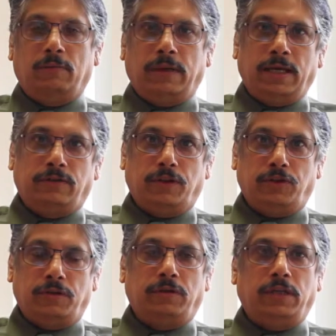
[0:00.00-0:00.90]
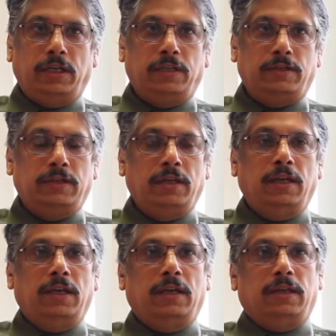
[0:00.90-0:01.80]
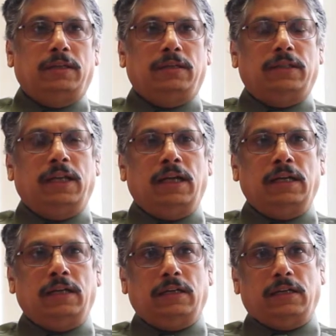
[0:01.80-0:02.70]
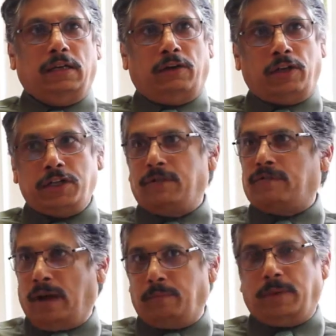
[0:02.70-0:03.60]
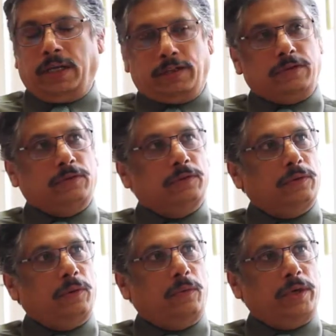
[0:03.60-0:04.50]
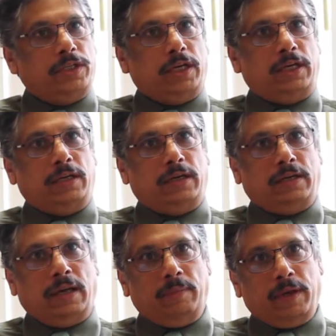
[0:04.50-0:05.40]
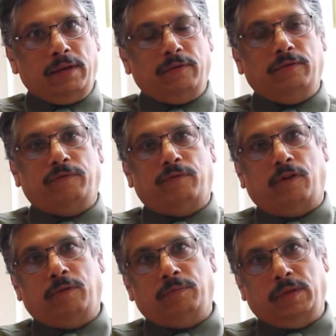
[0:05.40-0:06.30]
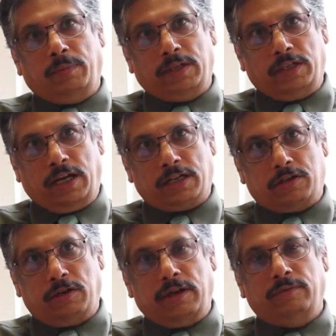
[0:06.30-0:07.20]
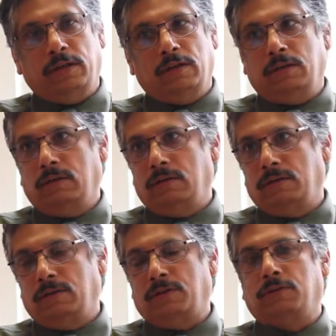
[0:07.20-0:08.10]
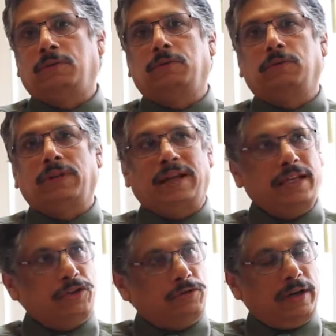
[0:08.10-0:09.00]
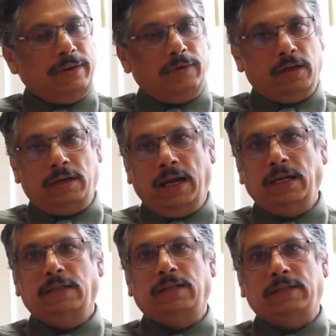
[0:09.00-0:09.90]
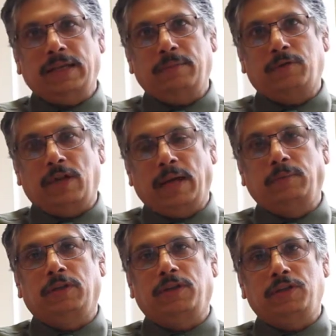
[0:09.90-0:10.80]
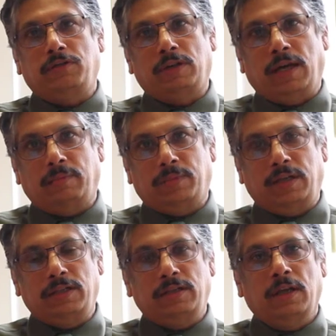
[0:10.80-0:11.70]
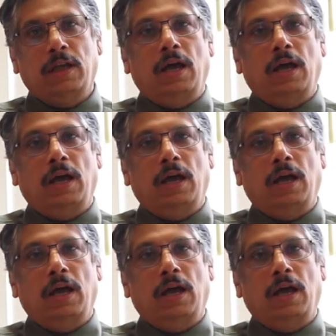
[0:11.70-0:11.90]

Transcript: globalization is there are a rush of companies which are coming from the multinational level to the regional level, and at the same time the regional companies